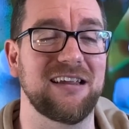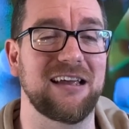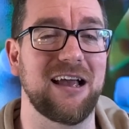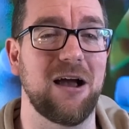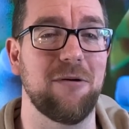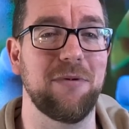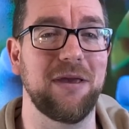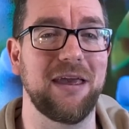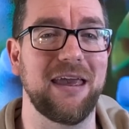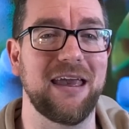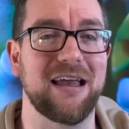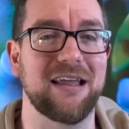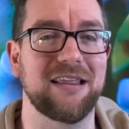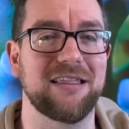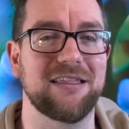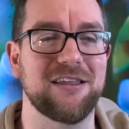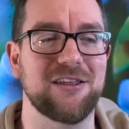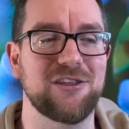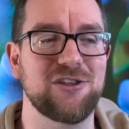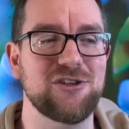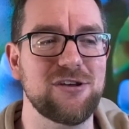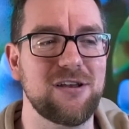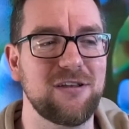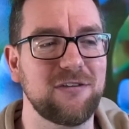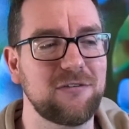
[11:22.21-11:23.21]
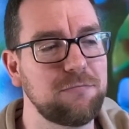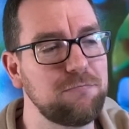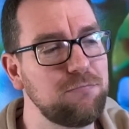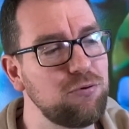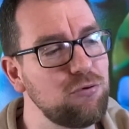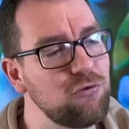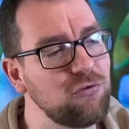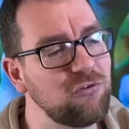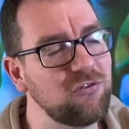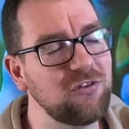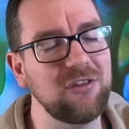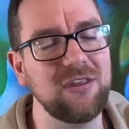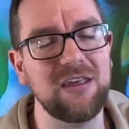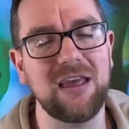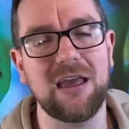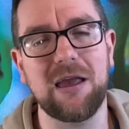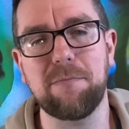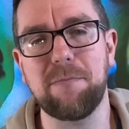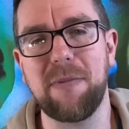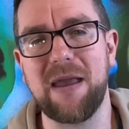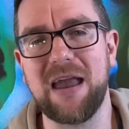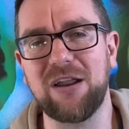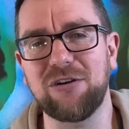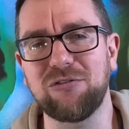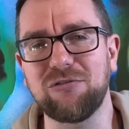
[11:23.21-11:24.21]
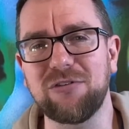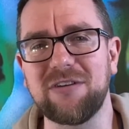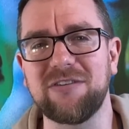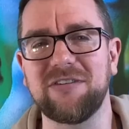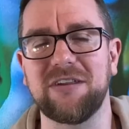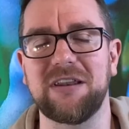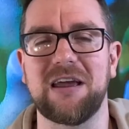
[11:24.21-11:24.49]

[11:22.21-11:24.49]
are coming out that just push the boundaries